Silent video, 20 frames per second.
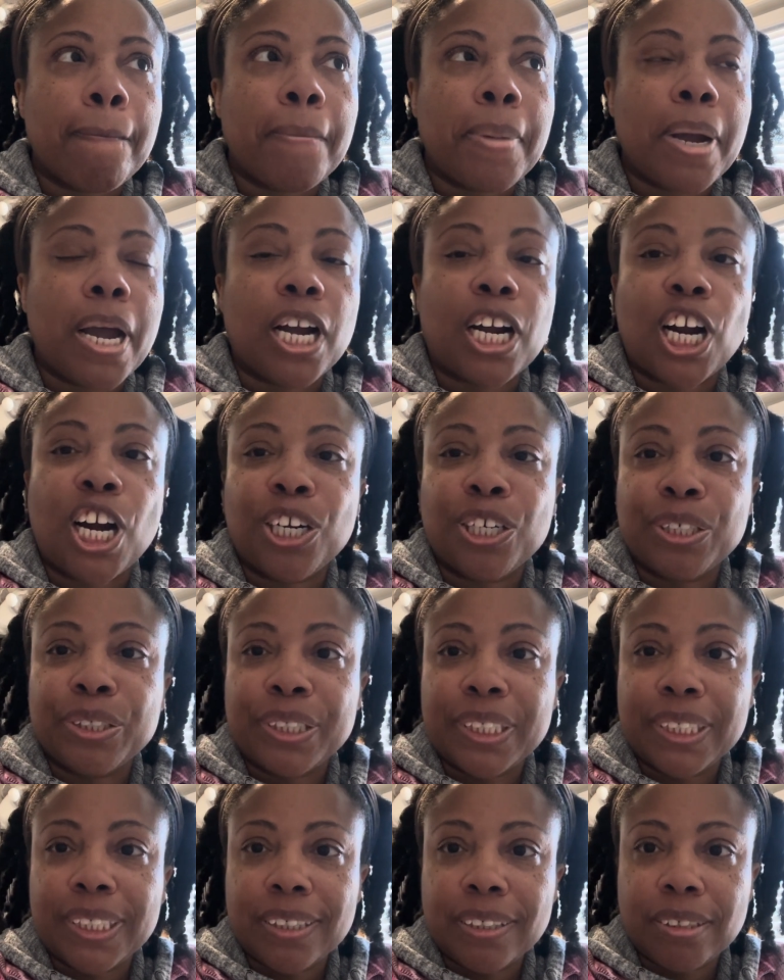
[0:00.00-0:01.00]
a
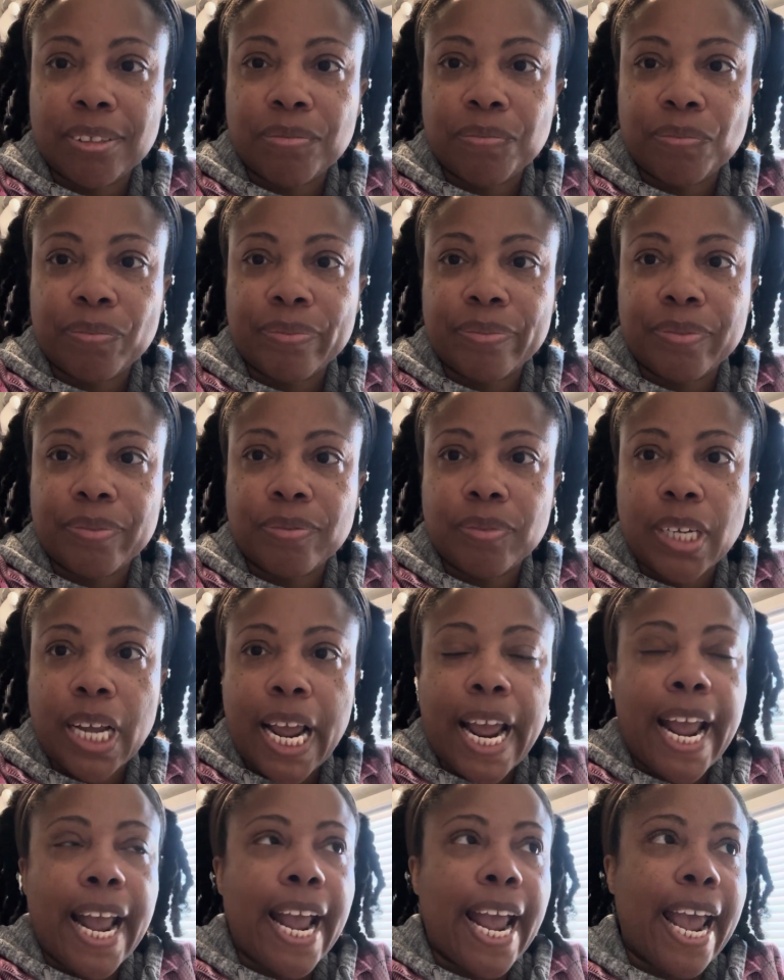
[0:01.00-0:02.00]
curse.
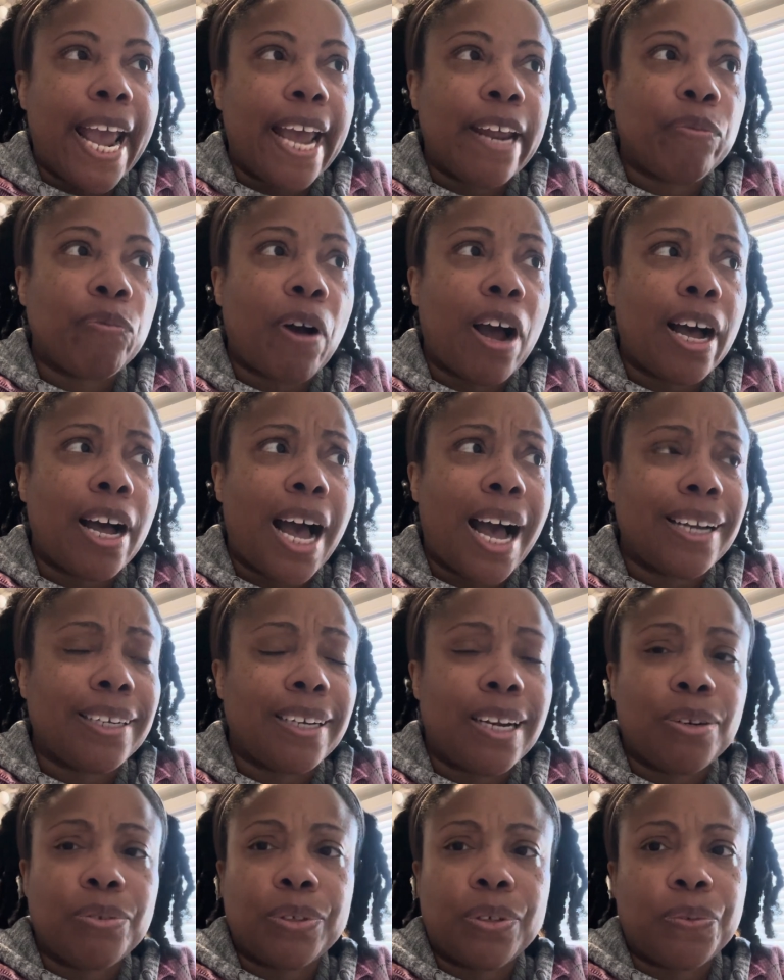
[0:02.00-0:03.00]
And while I
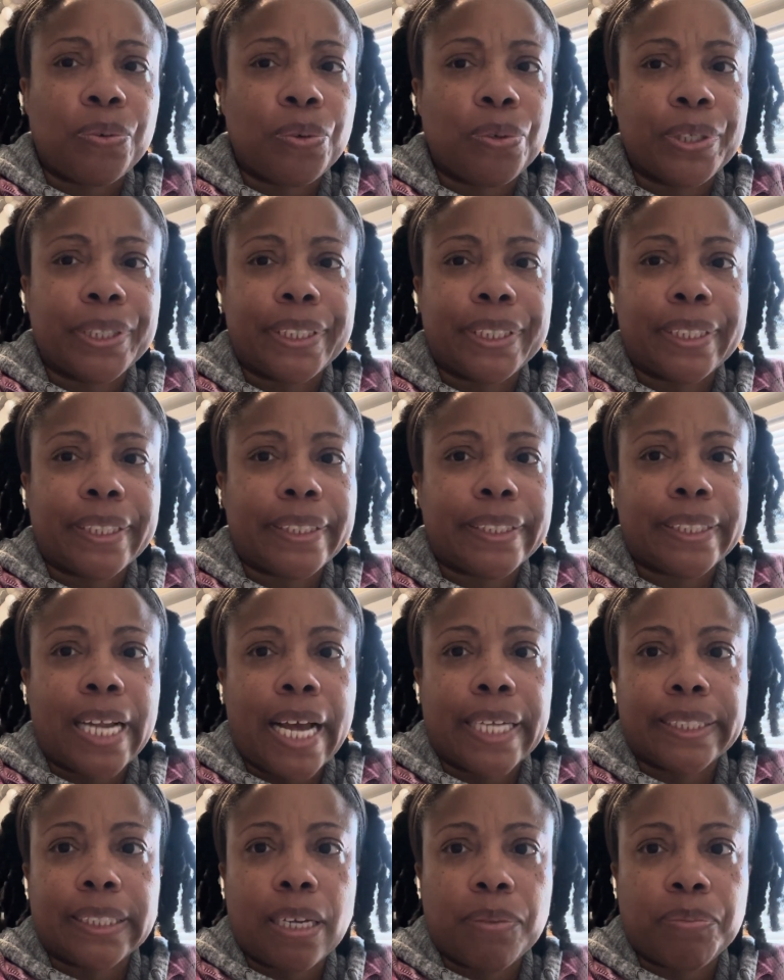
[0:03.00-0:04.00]
know divorce is
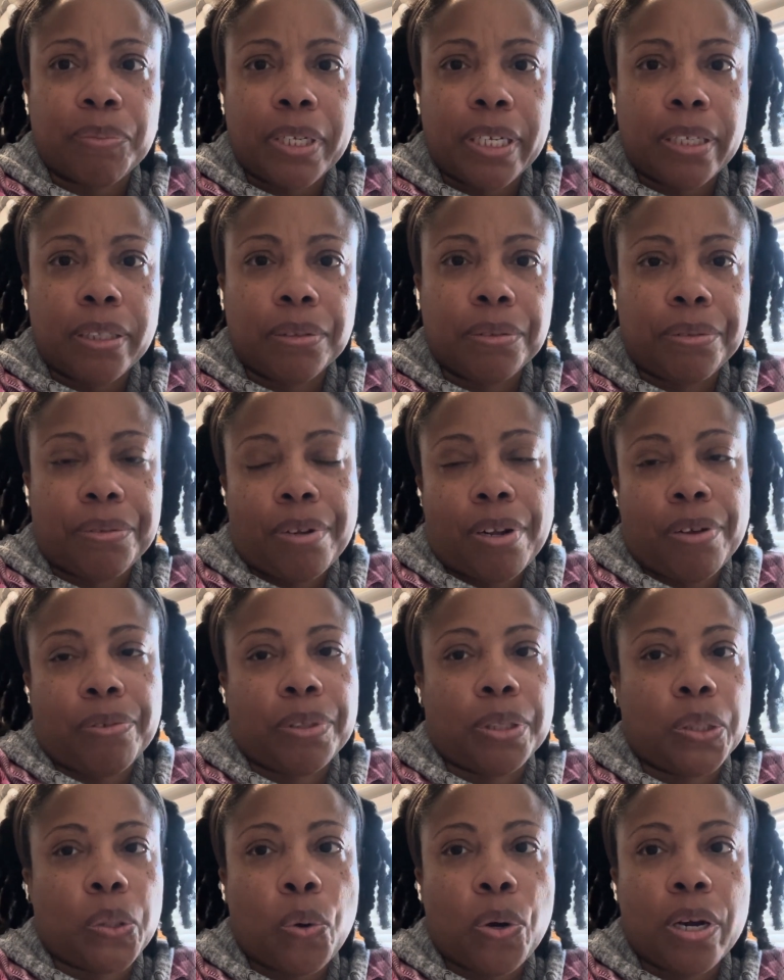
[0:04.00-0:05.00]
not something you know the
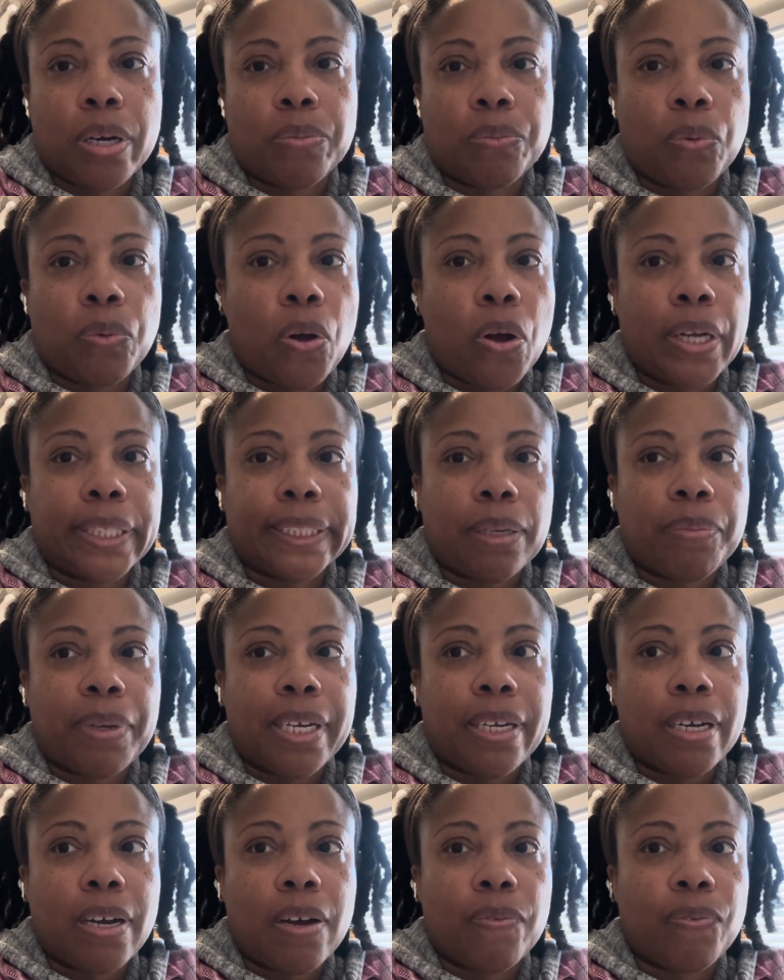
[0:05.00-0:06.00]
Lord wants, I
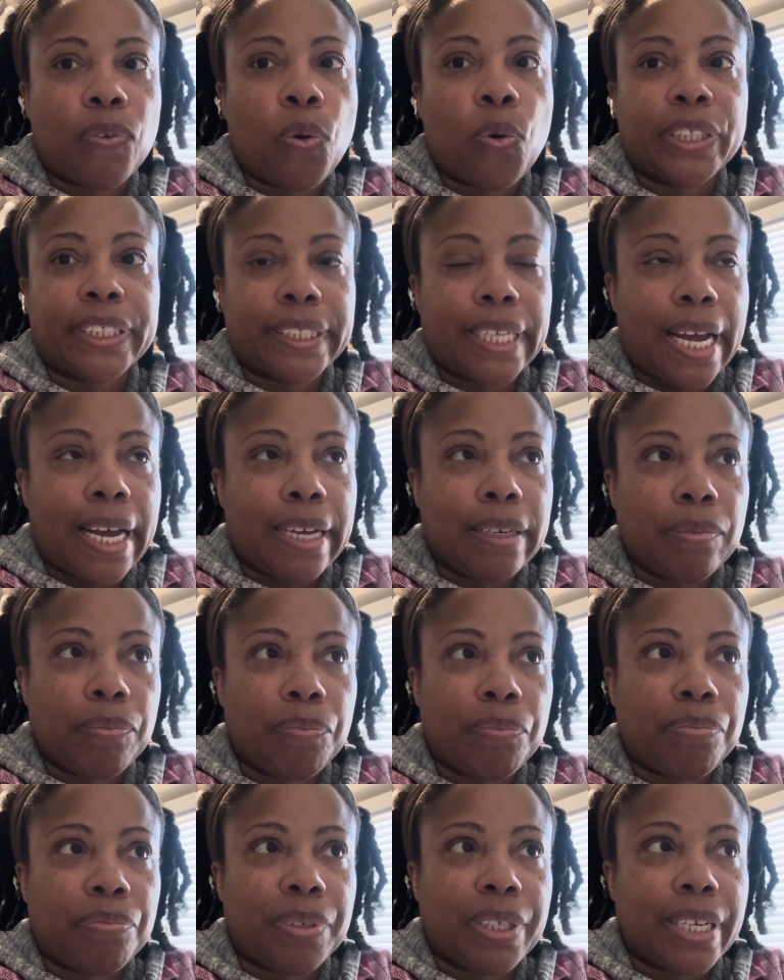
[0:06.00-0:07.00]
mean, of course not,
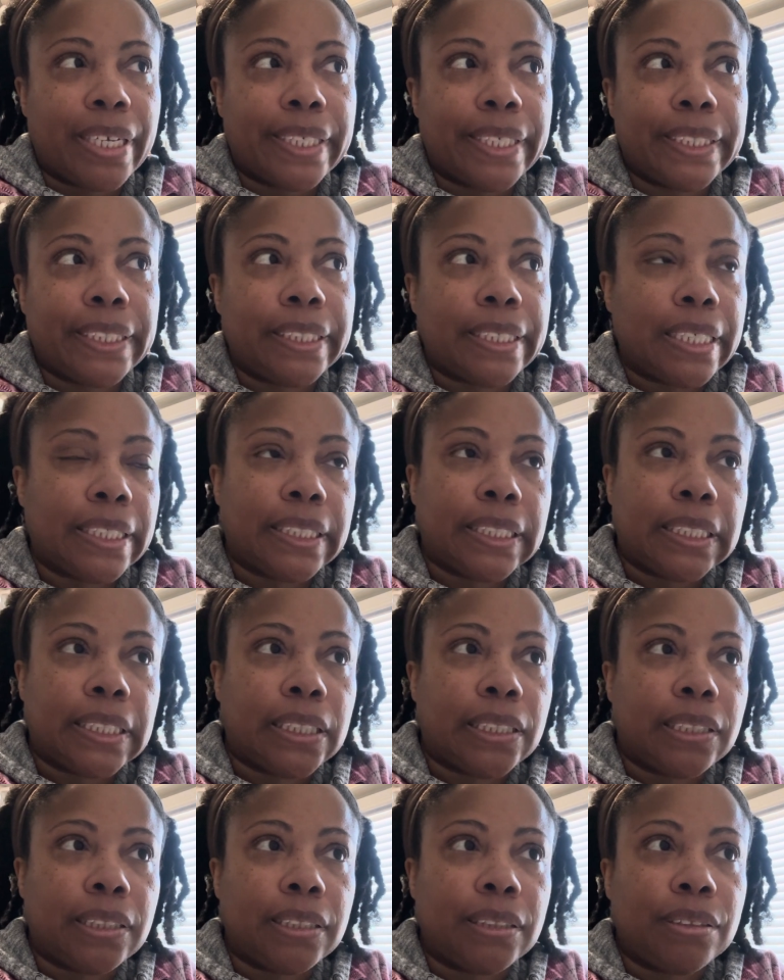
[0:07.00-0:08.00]
because
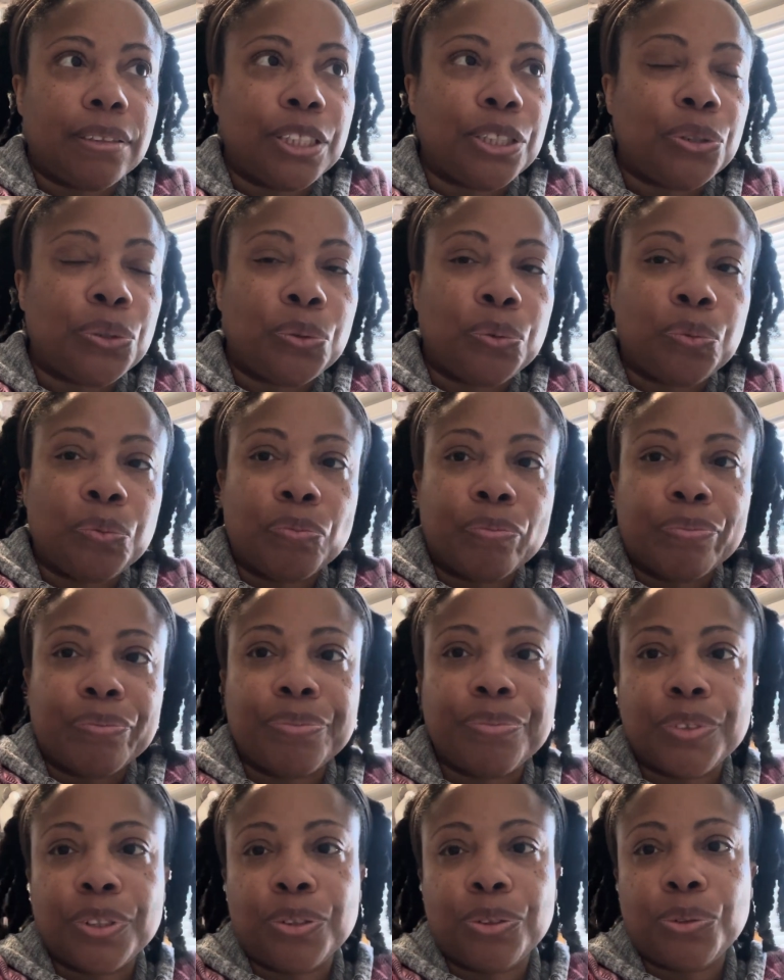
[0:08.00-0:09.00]
Genesis 2
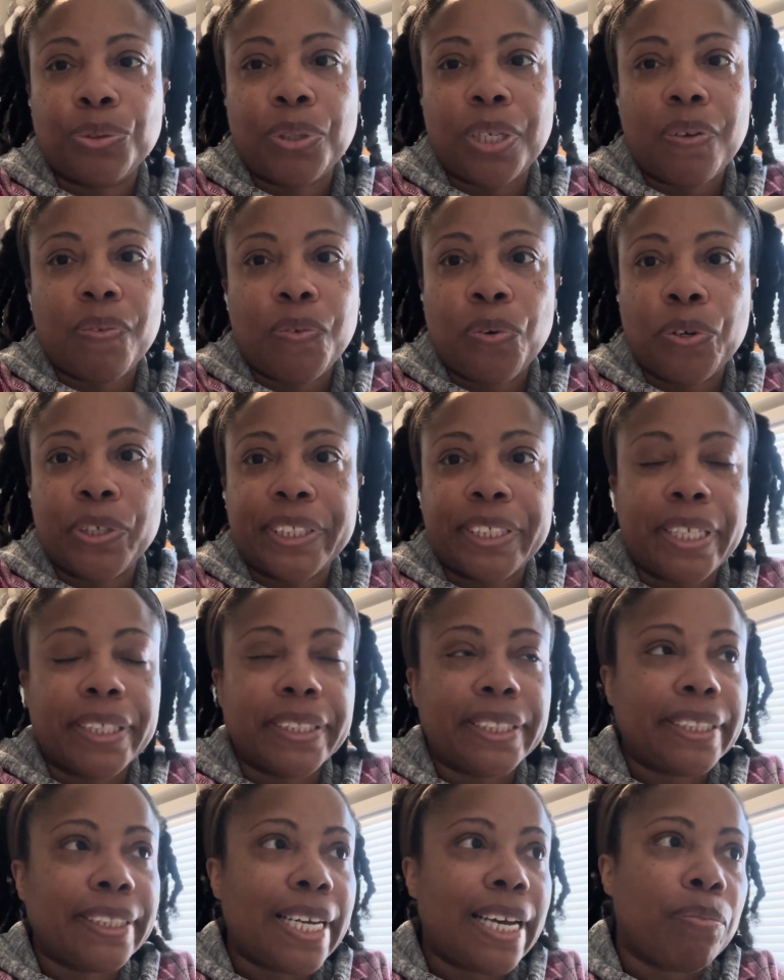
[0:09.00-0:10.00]
24 tells
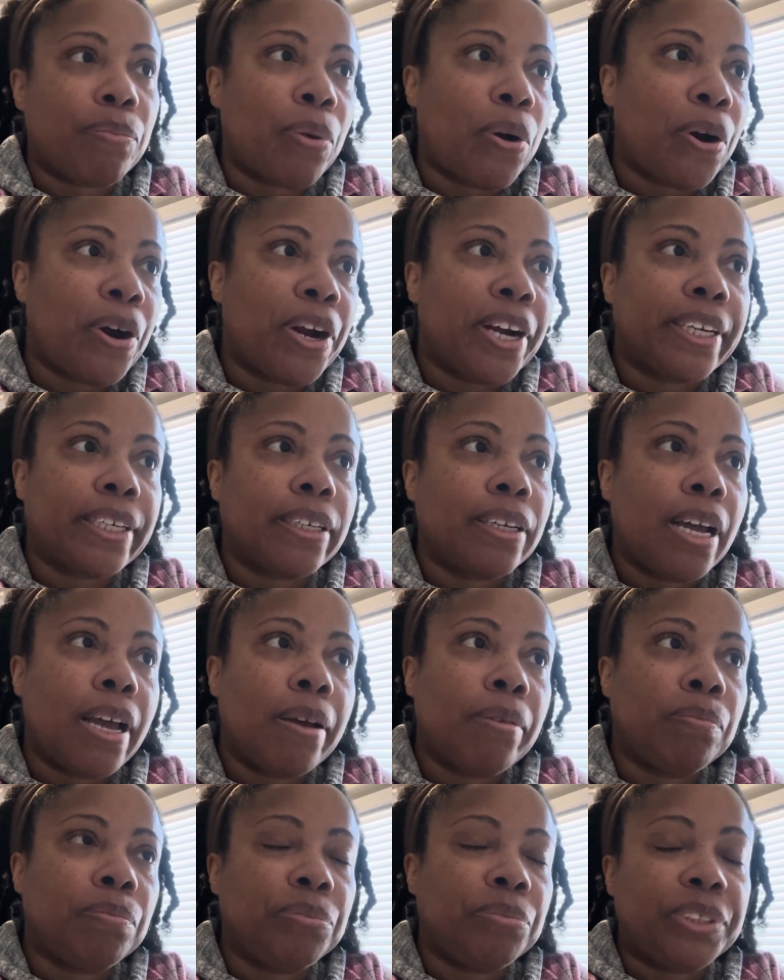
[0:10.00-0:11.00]
us that Mark, um,
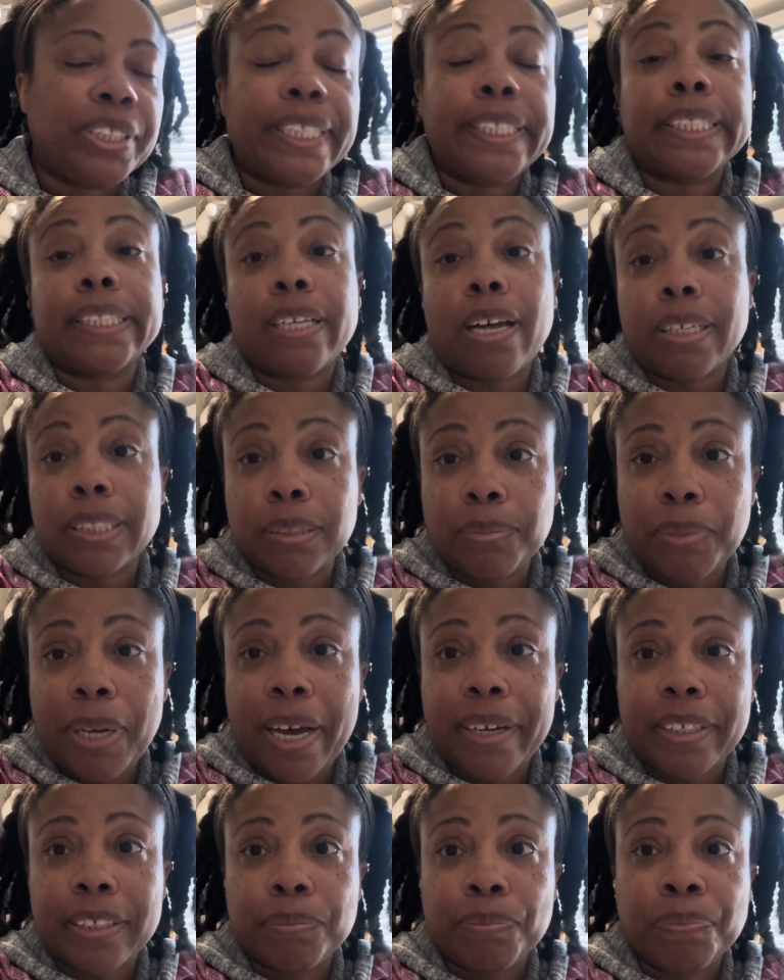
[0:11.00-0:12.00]
Jesus talks about
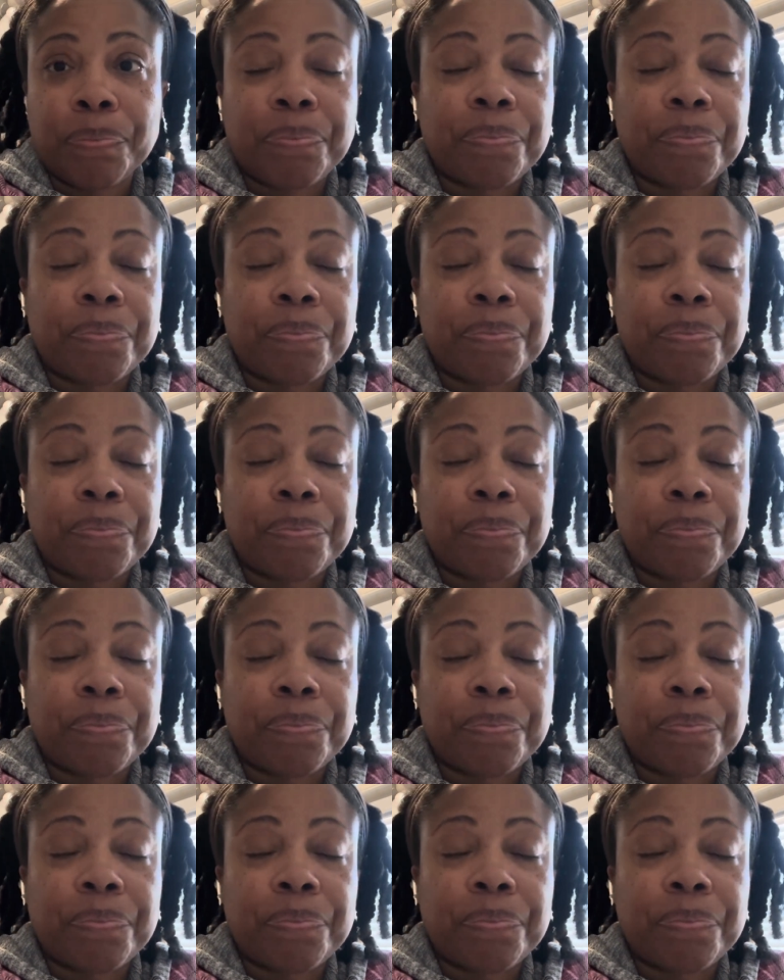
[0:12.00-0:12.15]
it.